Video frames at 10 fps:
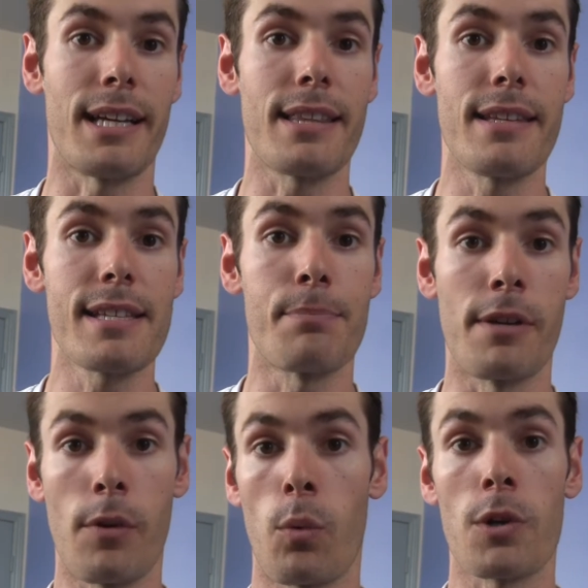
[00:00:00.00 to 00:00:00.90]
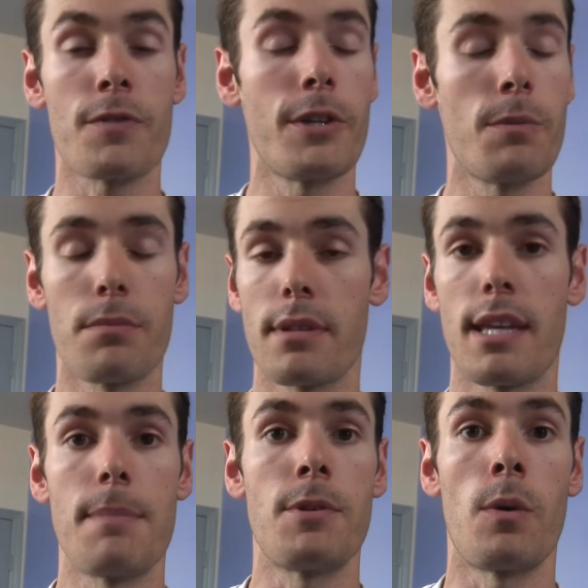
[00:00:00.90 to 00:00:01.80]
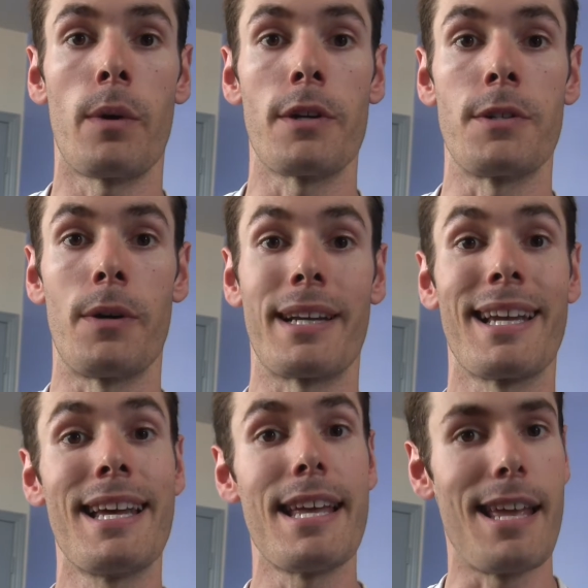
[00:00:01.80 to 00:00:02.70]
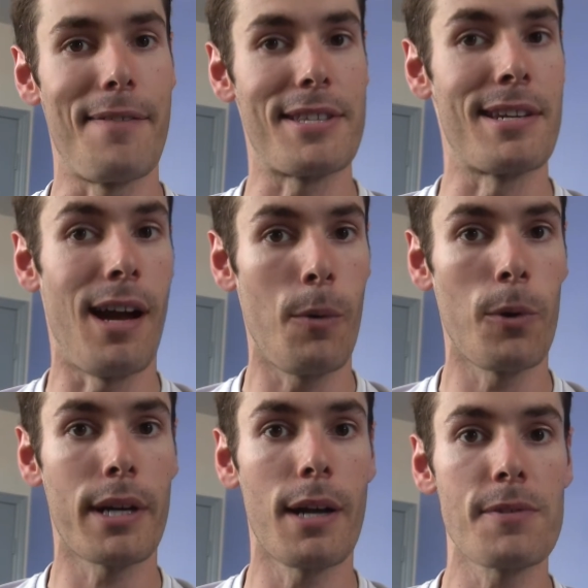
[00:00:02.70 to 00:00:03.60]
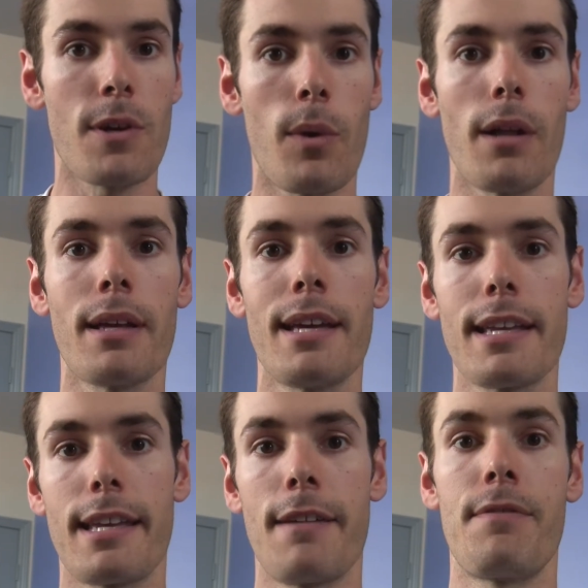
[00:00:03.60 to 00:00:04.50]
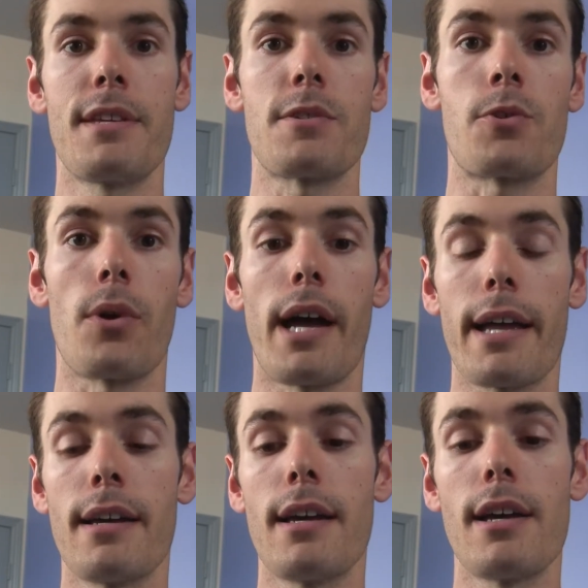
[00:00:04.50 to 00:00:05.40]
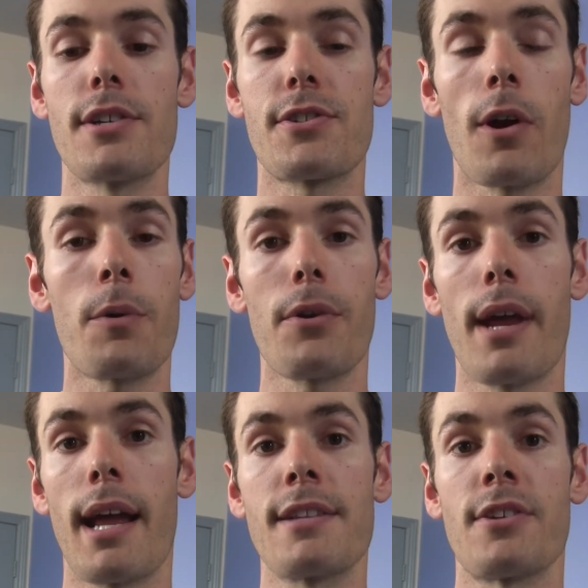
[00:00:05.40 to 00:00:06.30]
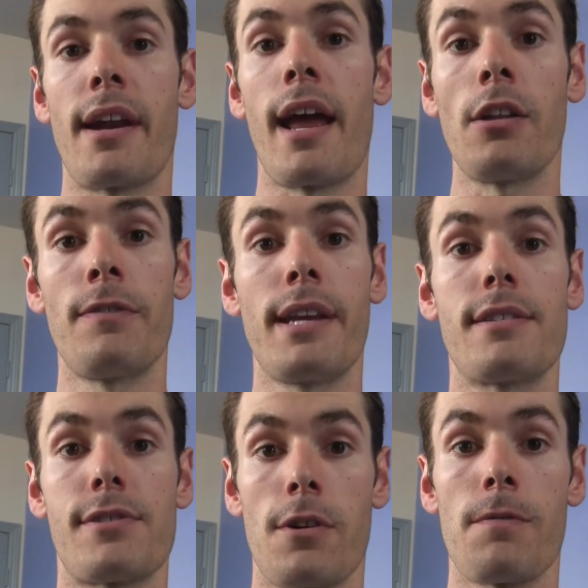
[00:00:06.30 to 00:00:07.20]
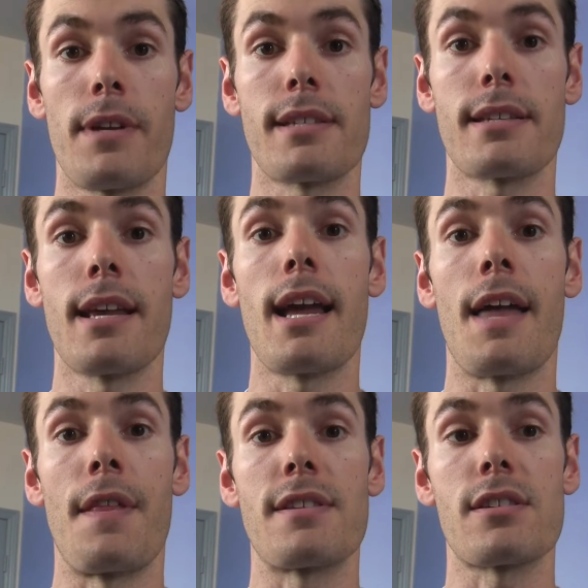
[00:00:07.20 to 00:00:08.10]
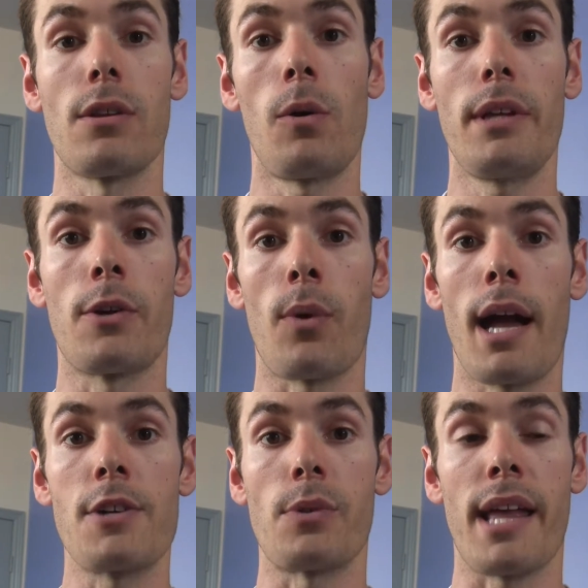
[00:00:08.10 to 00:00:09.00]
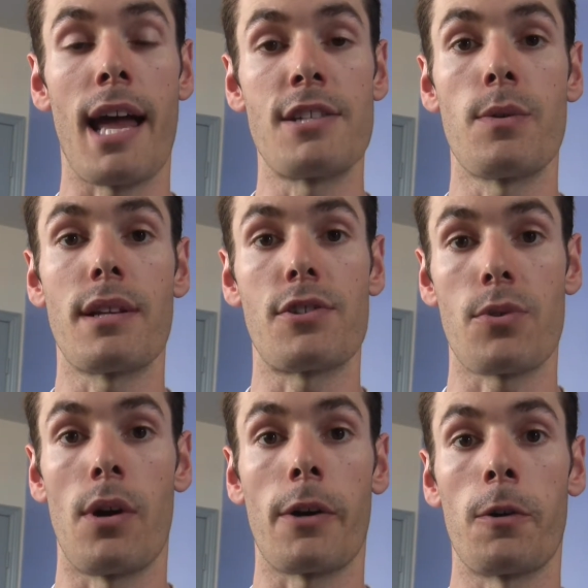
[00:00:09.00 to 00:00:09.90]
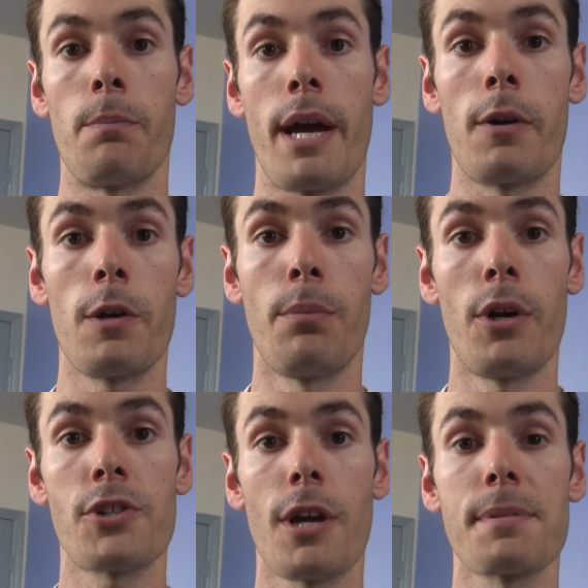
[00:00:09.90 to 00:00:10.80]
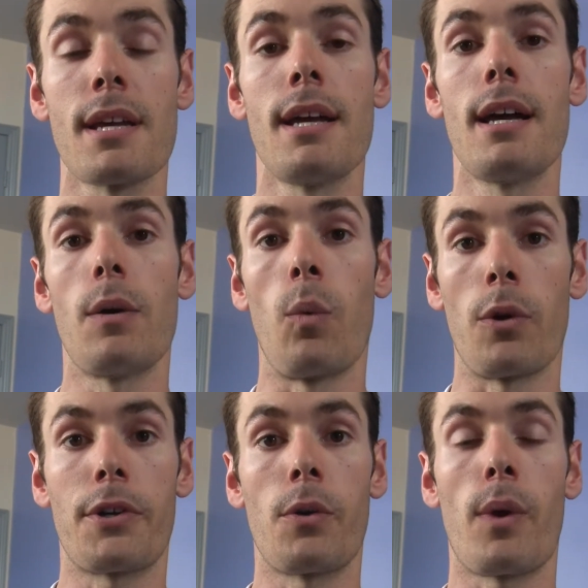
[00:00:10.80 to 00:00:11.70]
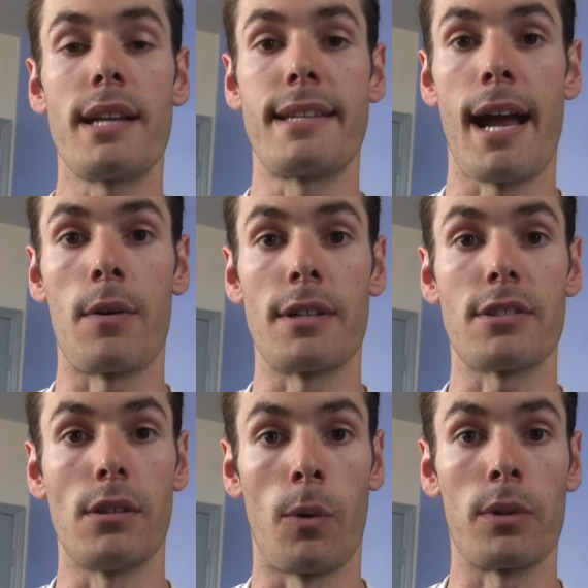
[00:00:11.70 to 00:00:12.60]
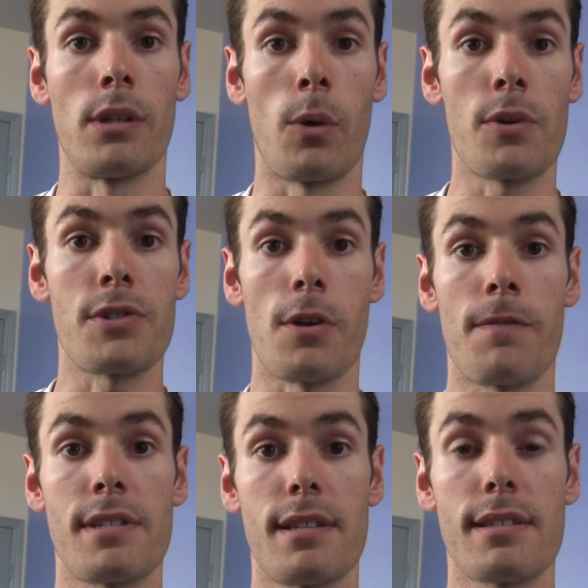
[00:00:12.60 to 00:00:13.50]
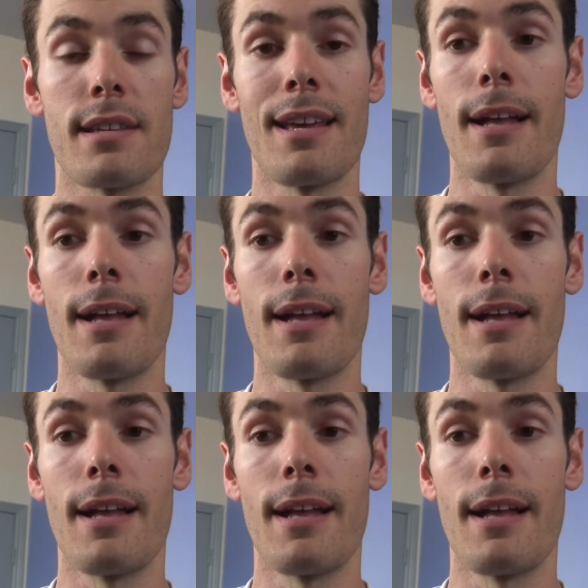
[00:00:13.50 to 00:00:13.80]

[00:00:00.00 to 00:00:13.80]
like this, but if it works for you, keep doing what you're doing. If it's not working out so well, give this a try. Start with your hands on an elevated surface, and then slowly, gradually, as you get stronger and better at your push-ups, work your way down onto lower and lower surfaces.